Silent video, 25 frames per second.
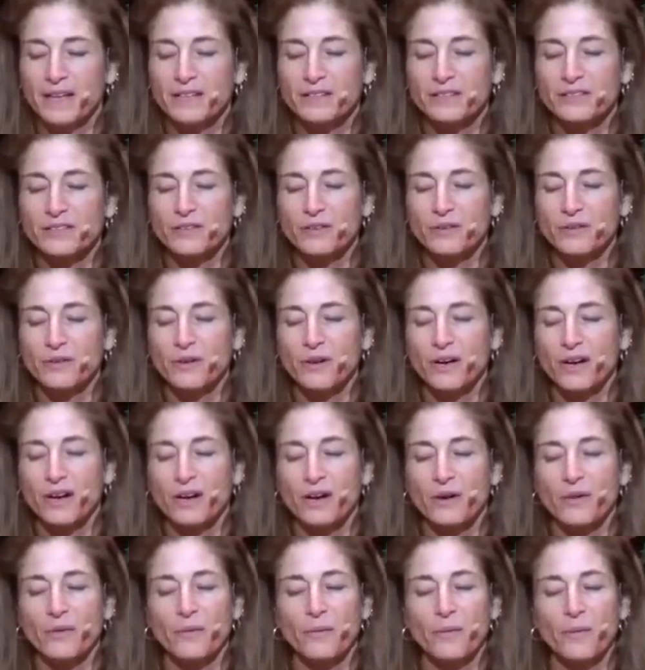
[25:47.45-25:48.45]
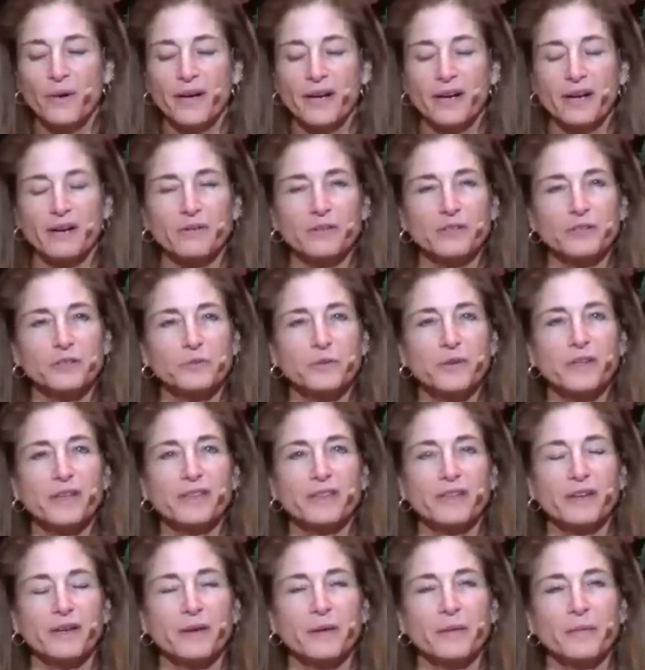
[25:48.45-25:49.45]
So when I was
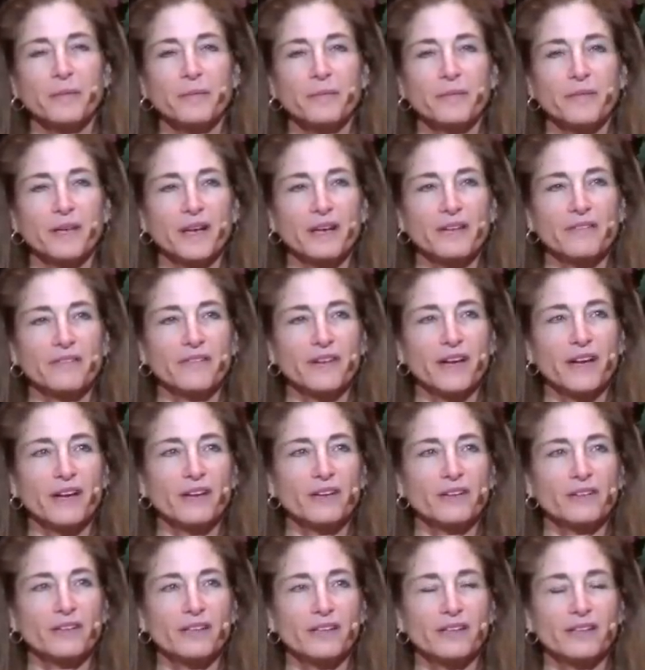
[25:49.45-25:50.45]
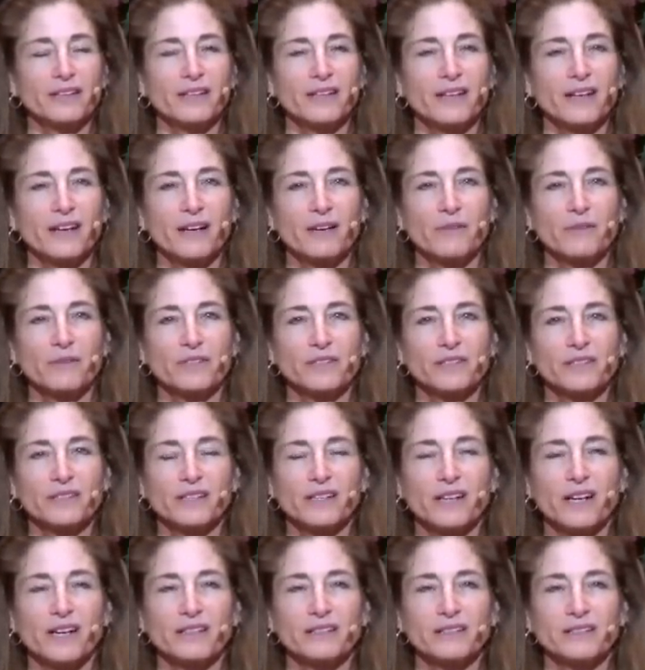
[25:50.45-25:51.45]
with them, I found that I was
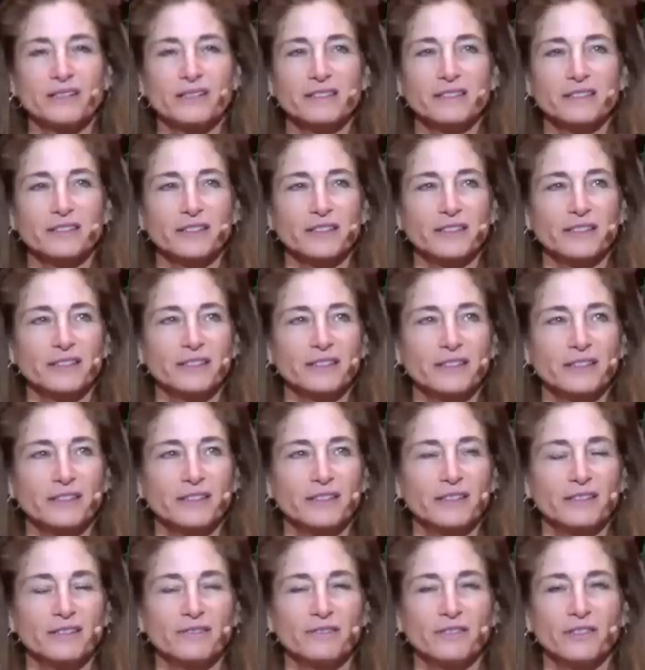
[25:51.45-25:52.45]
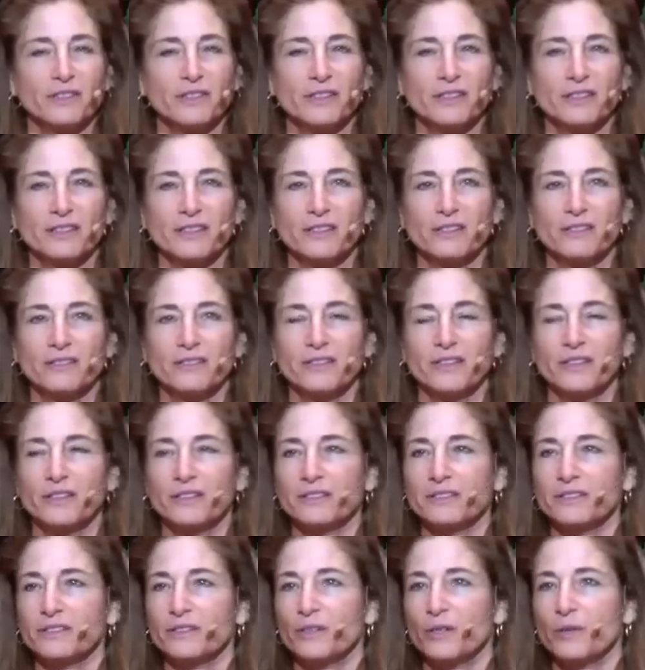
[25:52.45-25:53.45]
constantly feeling either
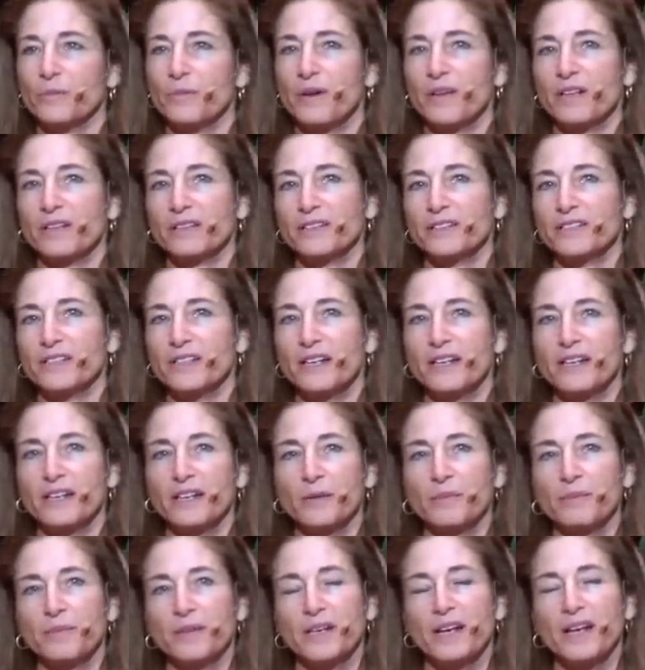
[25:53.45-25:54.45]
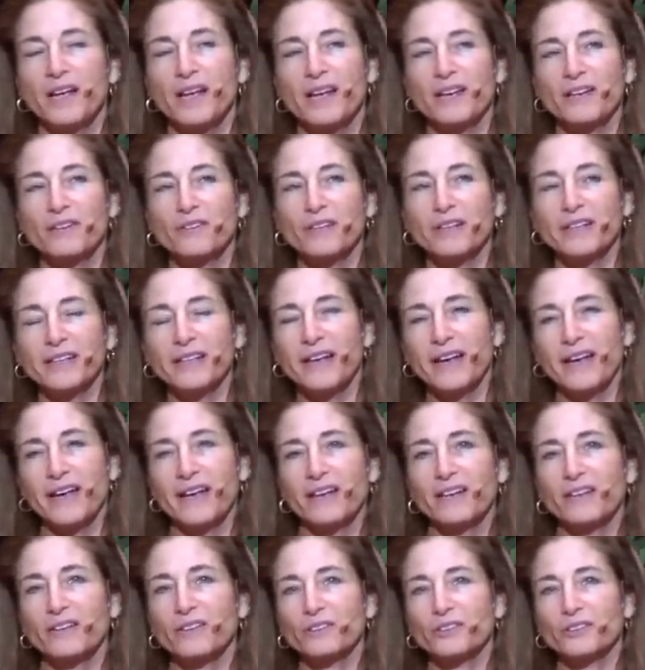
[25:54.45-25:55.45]
guilty or apologetic, but trying to
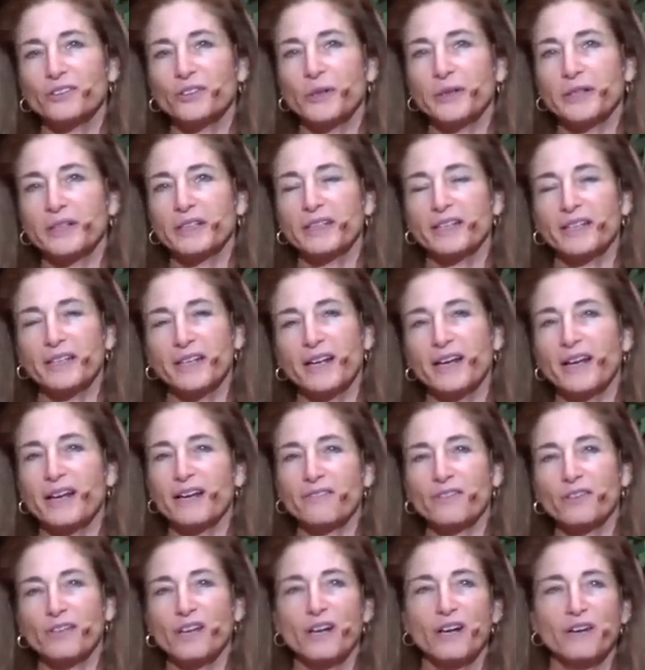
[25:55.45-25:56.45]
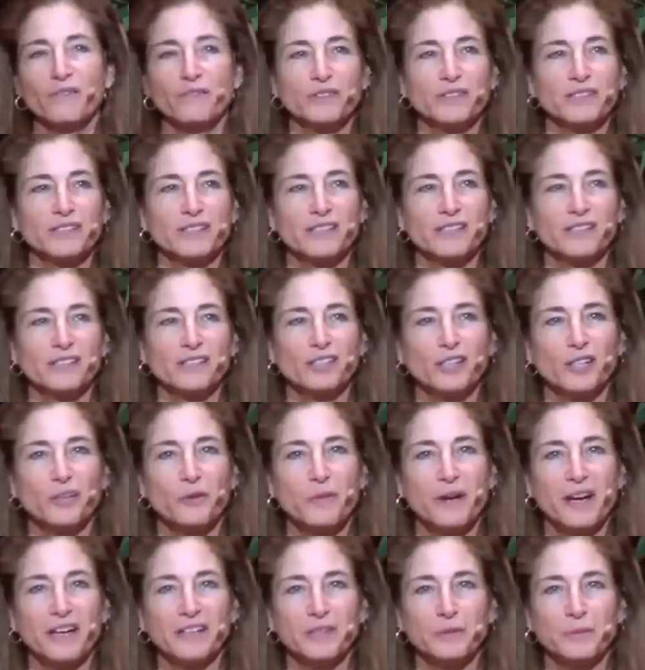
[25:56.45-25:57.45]
angle so I could get out of a conversation and
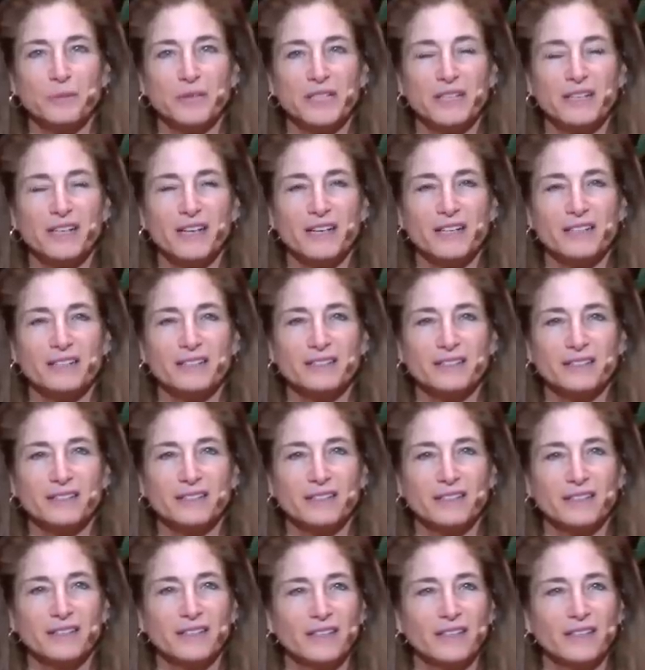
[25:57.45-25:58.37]
go back to my desk.